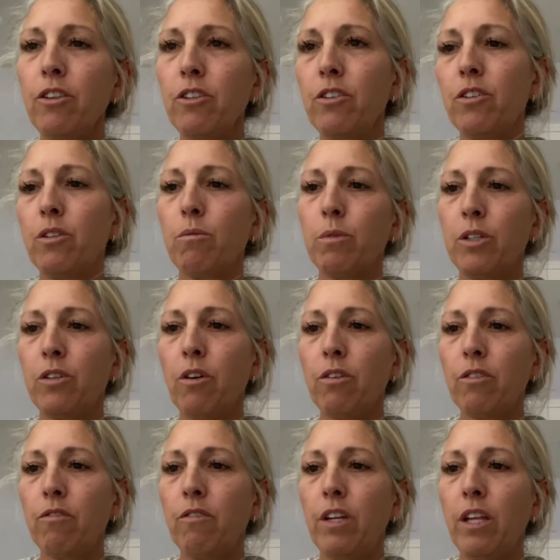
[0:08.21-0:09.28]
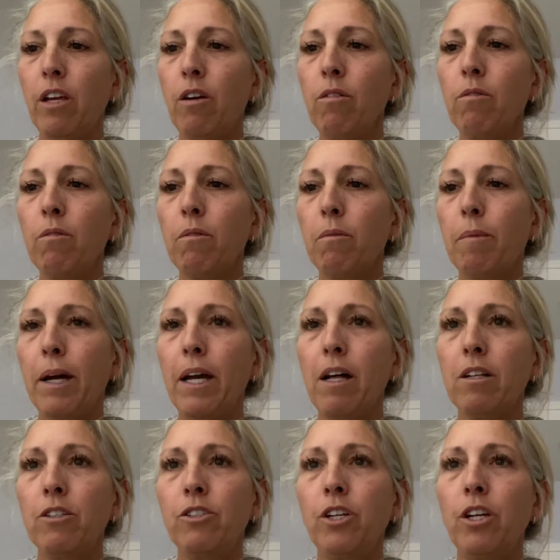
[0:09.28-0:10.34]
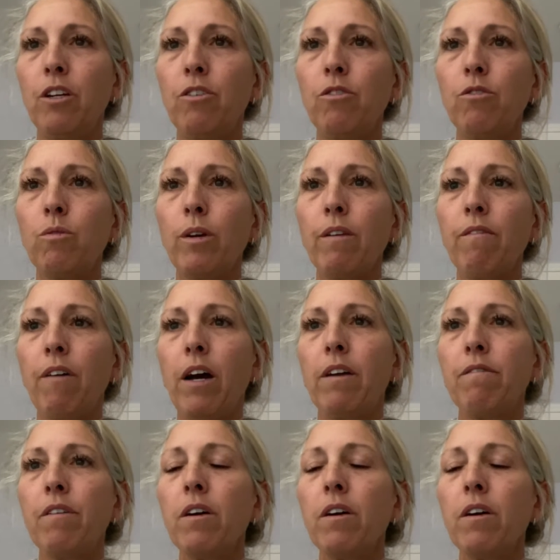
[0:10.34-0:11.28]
This is the results video, Biology 225.